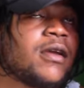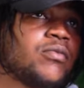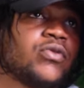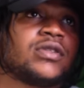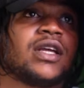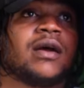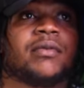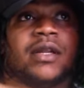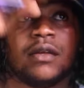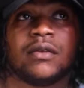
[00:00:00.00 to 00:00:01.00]
more time
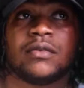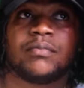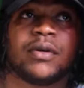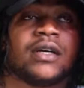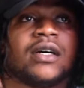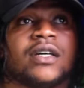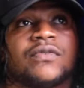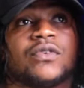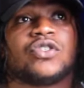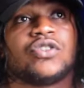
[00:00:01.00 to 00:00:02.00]
a day on
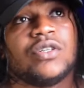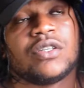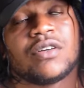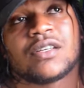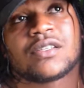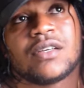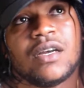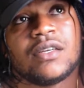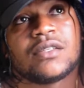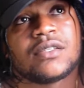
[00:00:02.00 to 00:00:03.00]
Oxford Street,
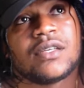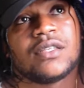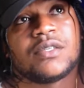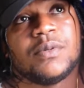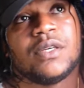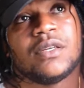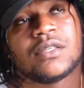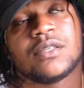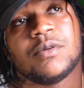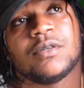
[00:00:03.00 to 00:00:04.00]
Rasguy, said speed, you
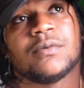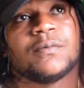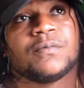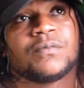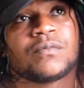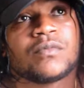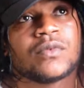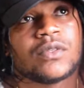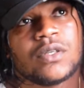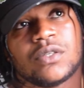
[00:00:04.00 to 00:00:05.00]
see me?
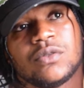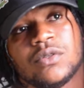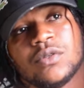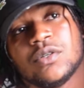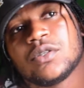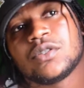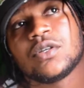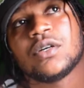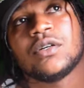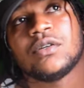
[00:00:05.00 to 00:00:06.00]
I do the work,
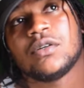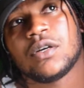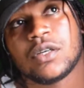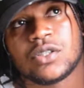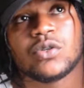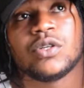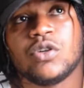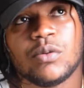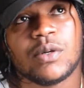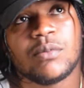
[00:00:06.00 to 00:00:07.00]
so I saw it
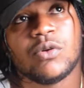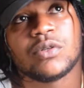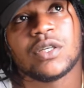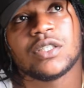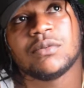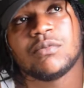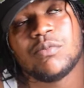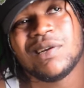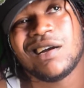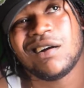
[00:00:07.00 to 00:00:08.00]
come about, you see me?
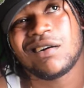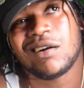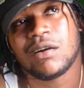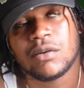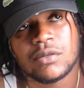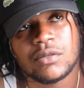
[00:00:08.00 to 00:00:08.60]
But me and Aka,